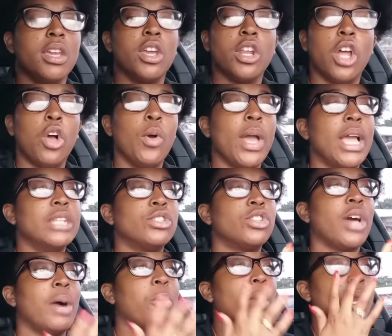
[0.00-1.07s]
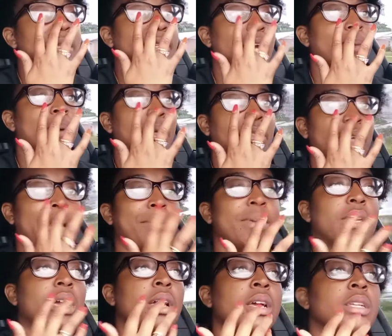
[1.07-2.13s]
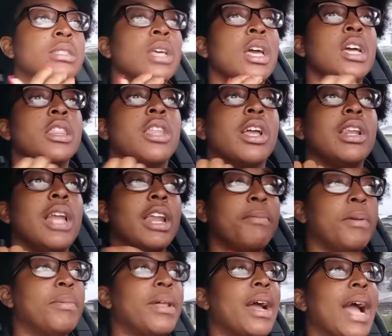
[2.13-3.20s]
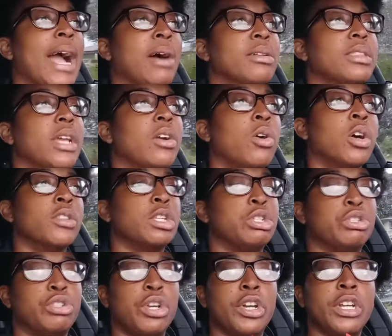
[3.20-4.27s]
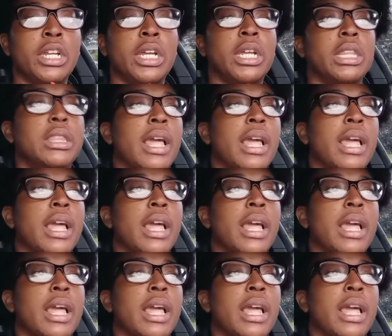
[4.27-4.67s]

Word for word: you know and so i want to talk about that because there are a lot of people that are out there on this journey